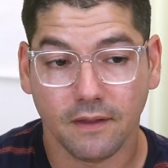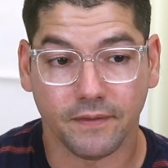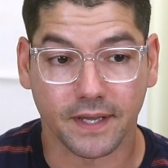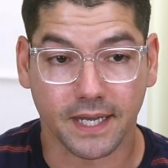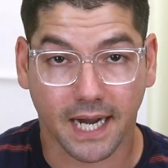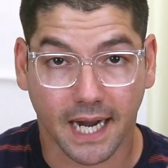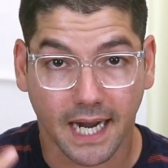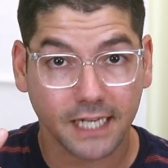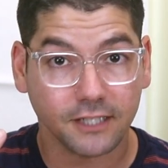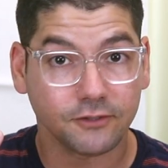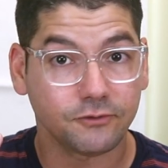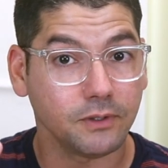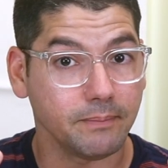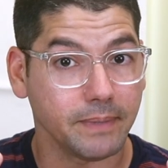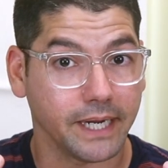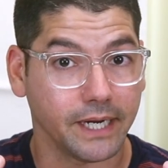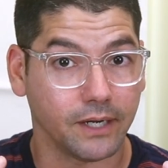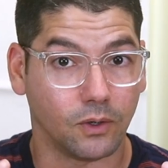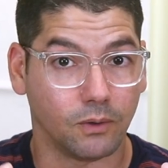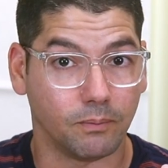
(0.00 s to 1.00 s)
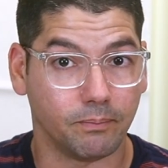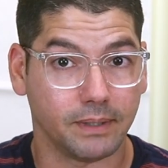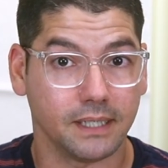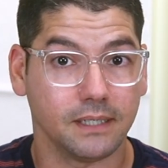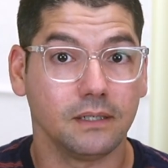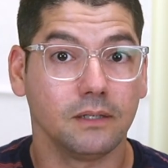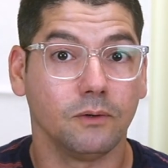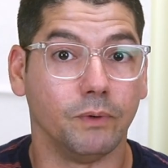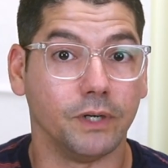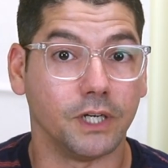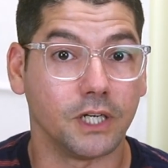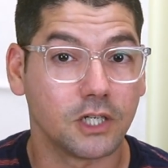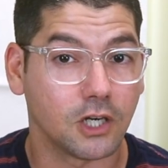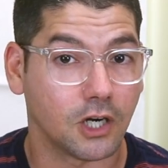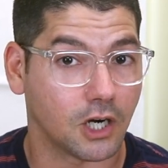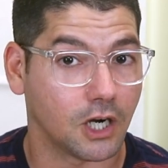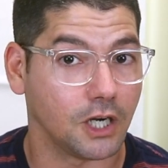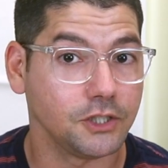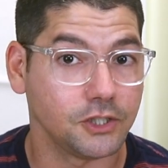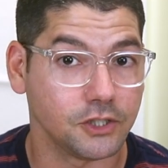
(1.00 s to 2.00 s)
The eyes remain open with
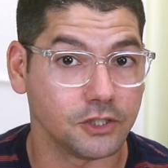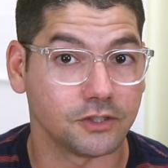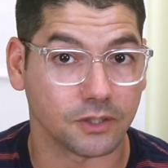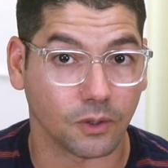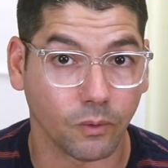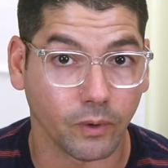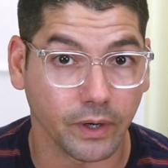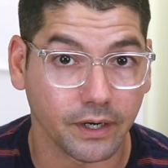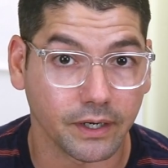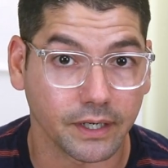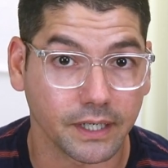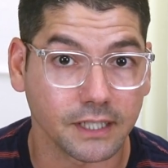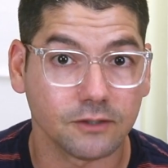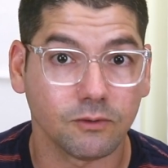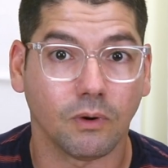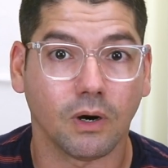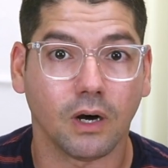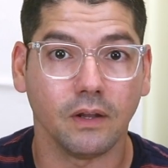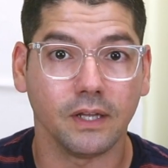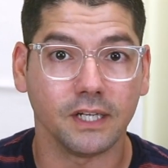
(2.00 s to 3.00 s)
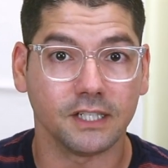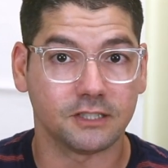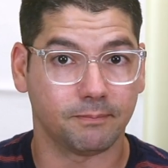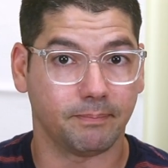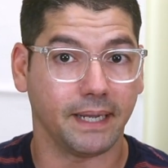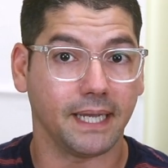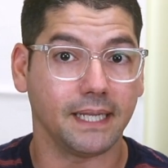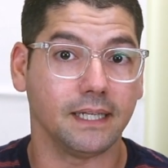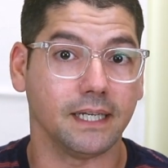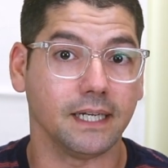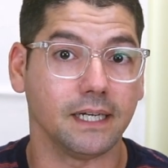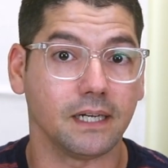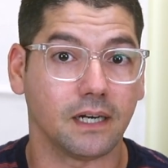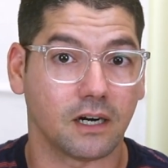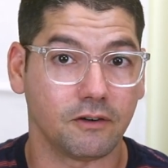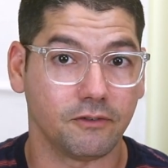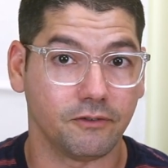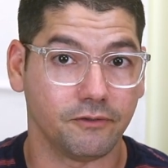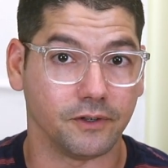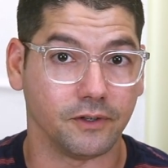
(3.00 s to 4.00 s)
conscious awareness while expanding
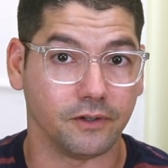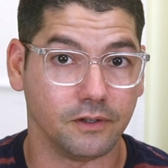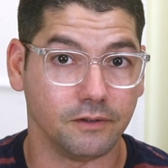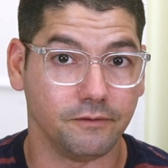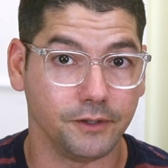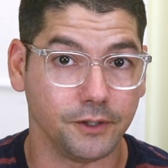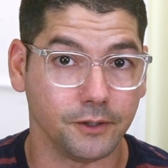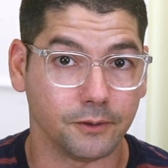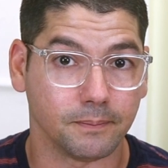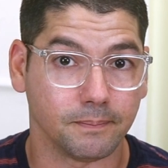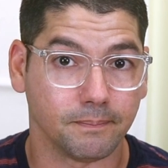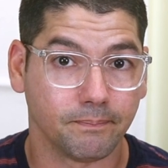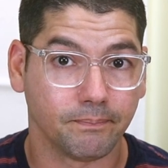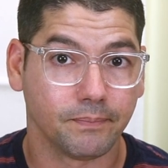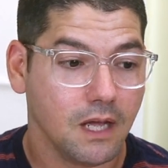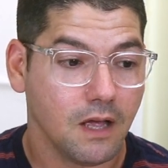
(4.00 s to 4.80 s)
our field of view.